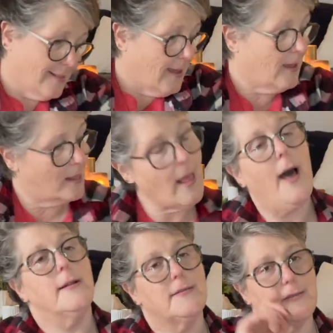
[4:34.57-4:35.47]
that a
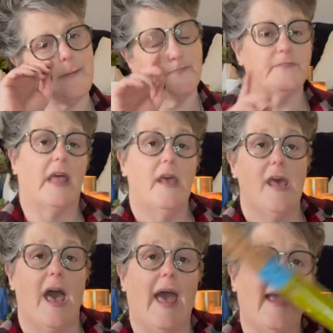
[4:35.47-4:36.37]
lot.
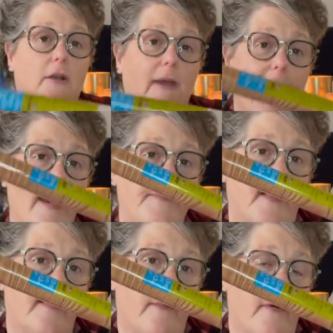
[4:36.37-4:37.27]
I
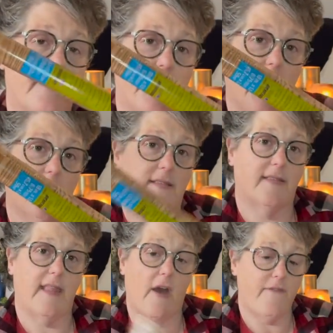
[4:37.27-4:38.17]
grabbed some of
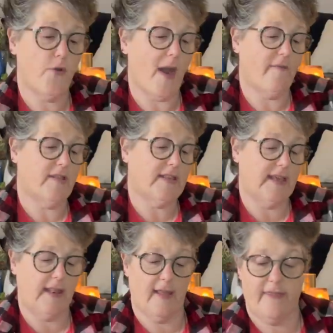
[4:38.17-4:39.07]
this. Now, if you haven't
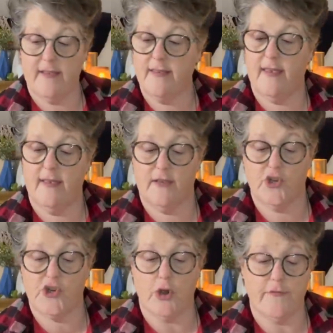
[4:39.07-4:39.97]
seen it, this is
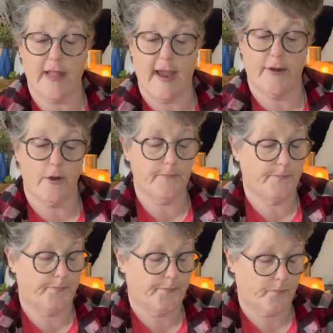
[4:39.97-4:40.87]
shelf liner.
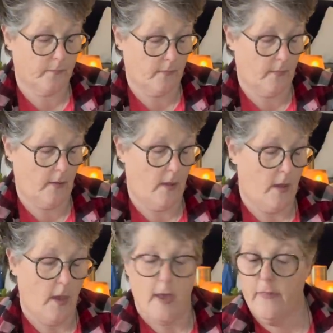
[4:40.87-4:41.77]

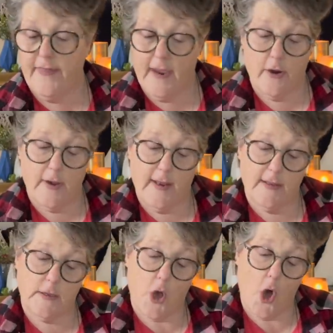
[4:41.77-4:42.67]
There, it
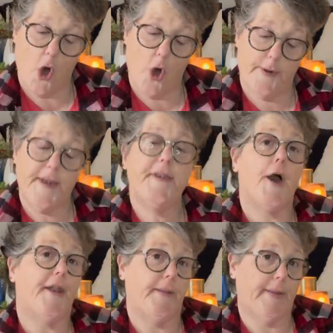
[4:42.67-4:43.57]
is called
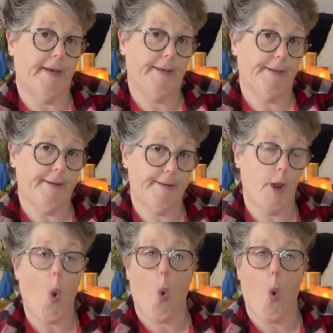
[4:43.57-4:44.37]
Knotty Pine.